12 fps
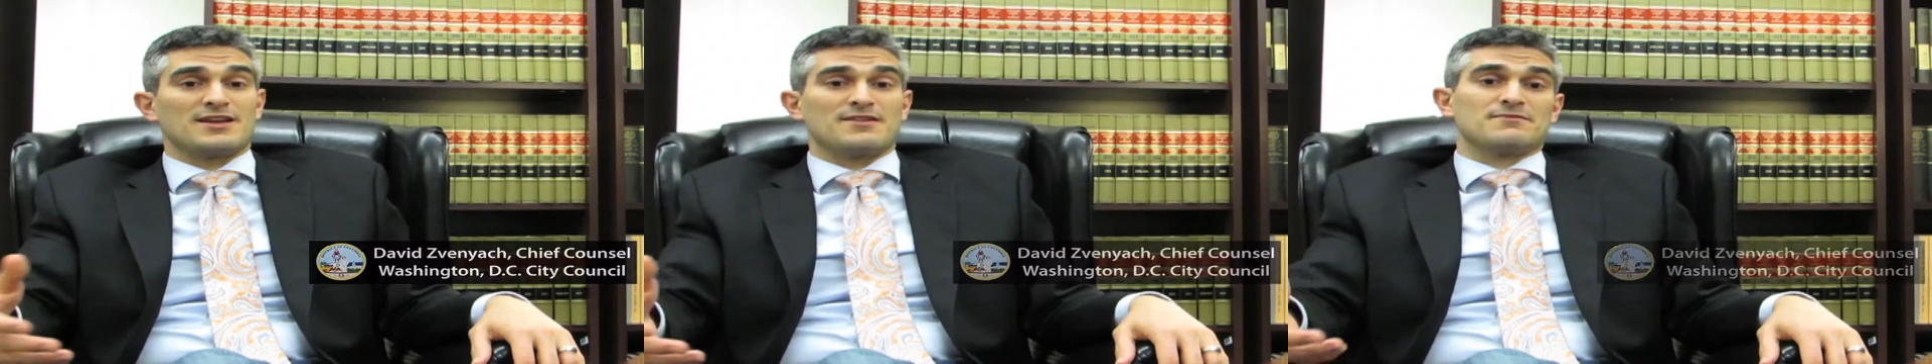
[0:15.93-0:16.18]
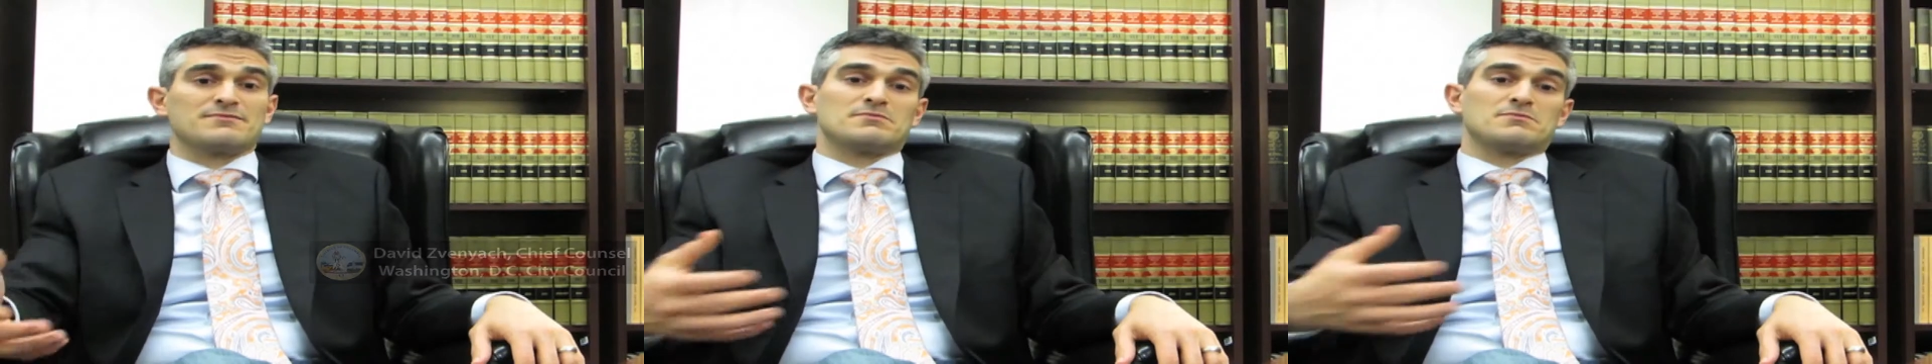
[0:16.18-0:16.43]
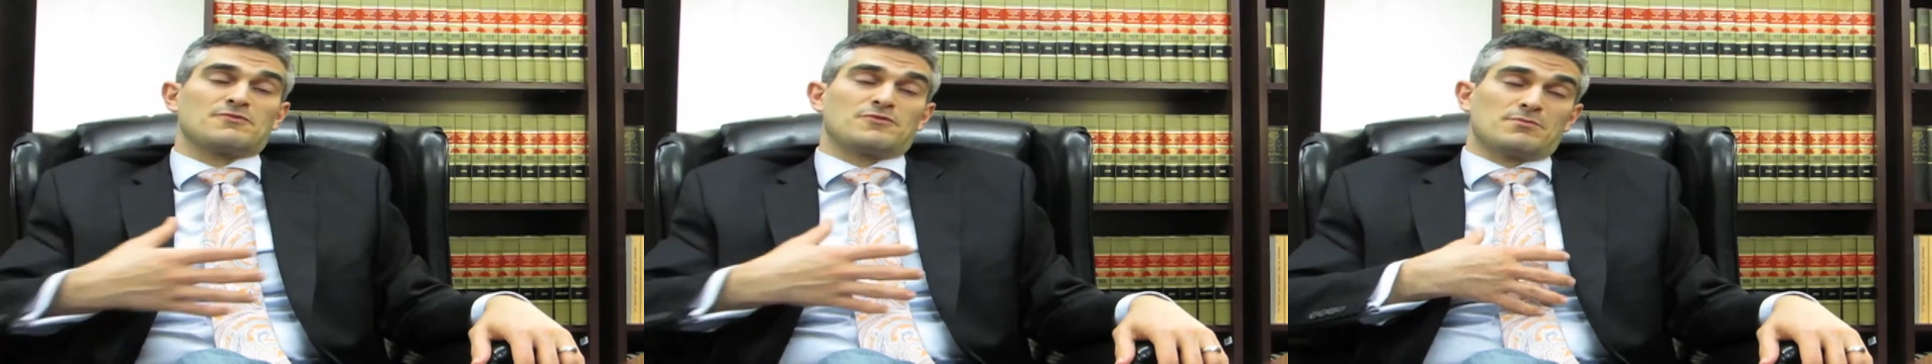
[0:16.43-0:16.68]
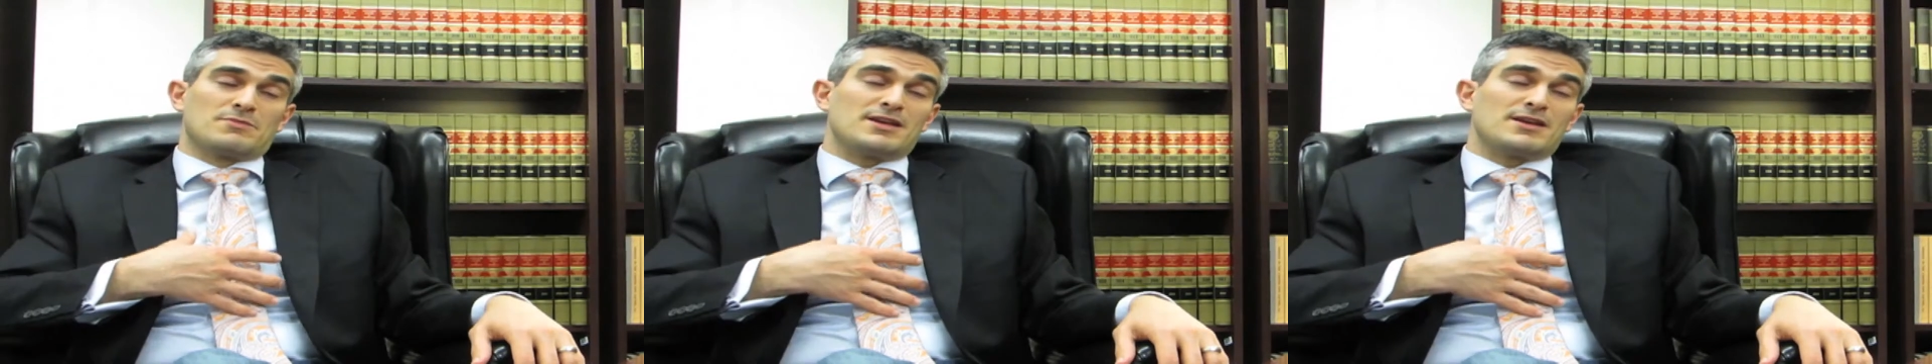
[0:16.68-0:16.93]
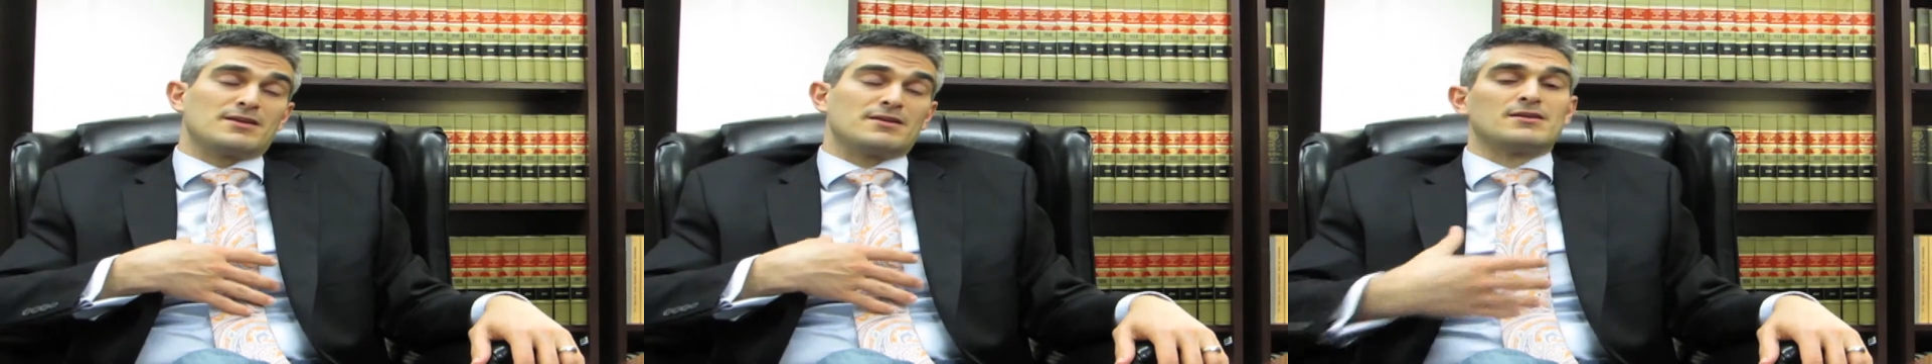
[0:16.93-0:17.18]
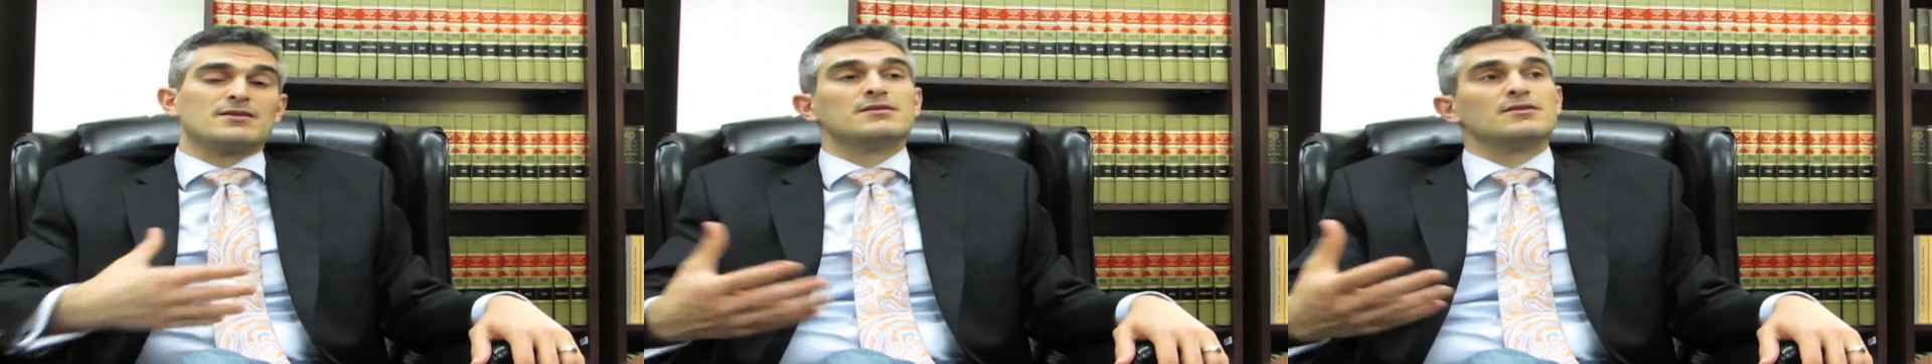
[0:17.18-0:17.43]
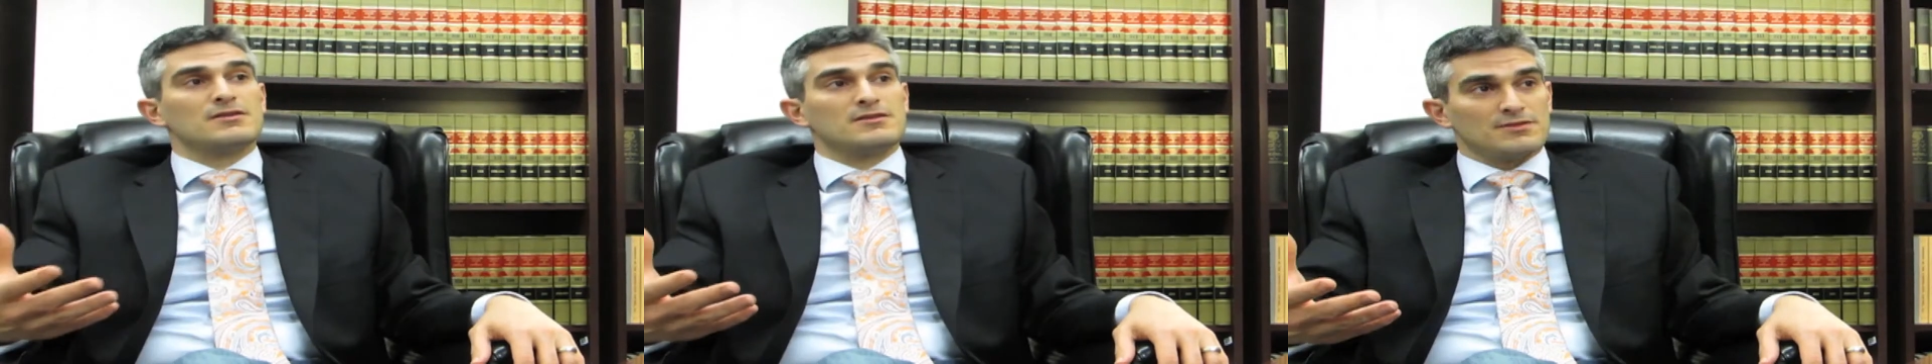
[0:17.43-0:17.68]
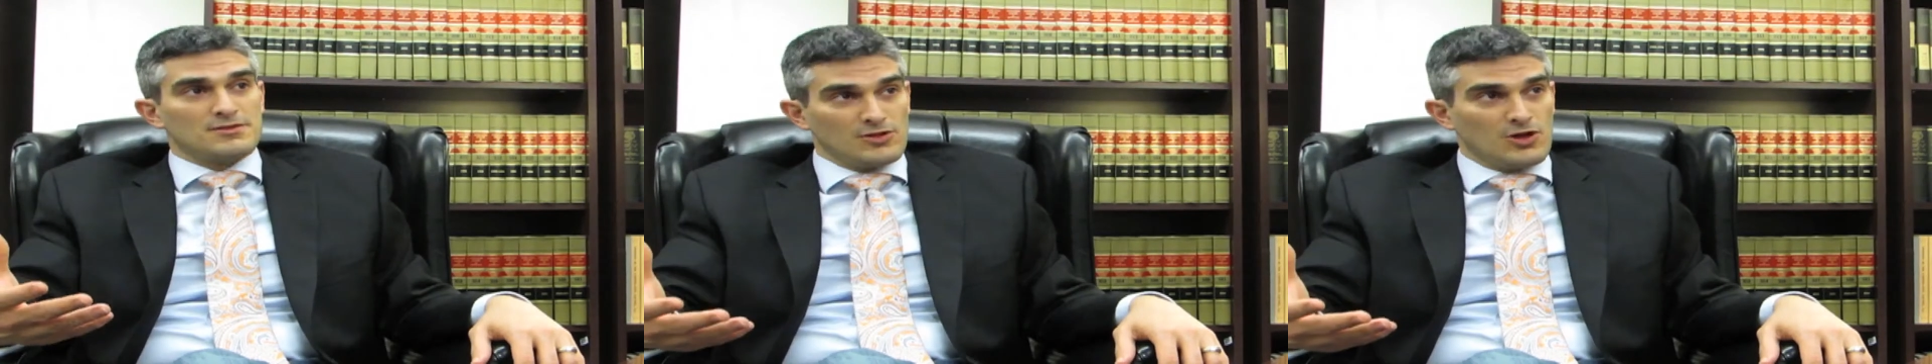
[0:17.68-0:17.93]
and for me,
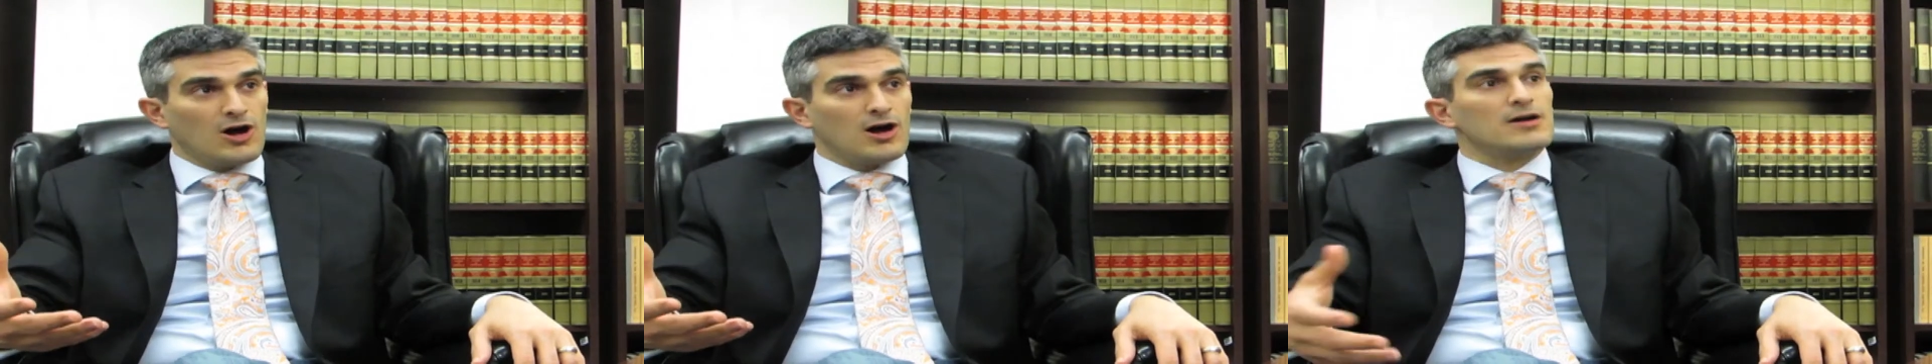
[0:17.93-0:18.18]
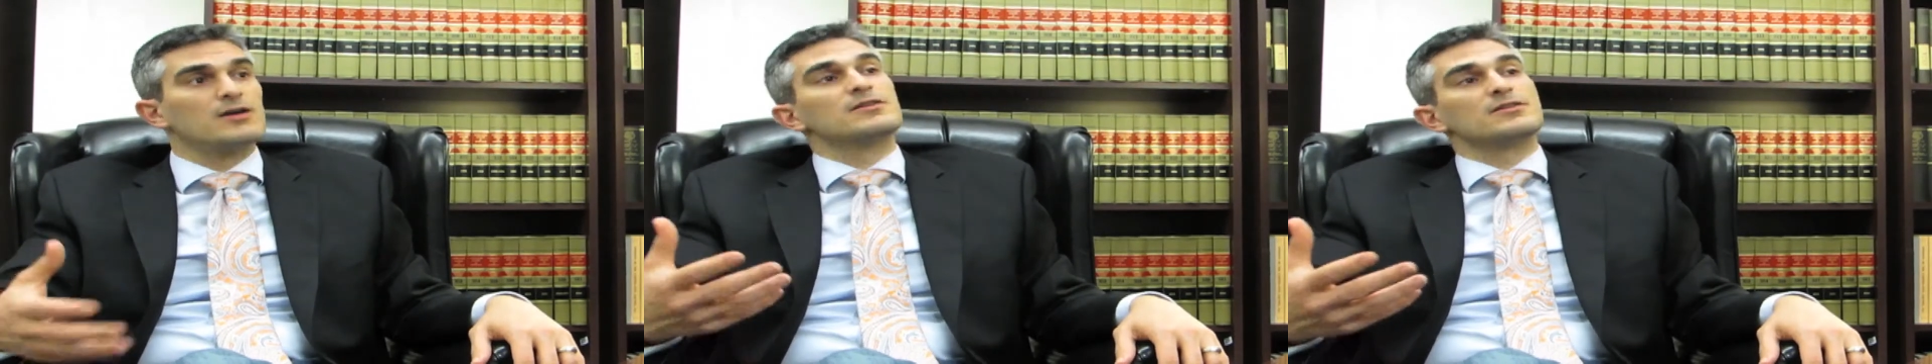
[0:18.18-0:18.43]
the law.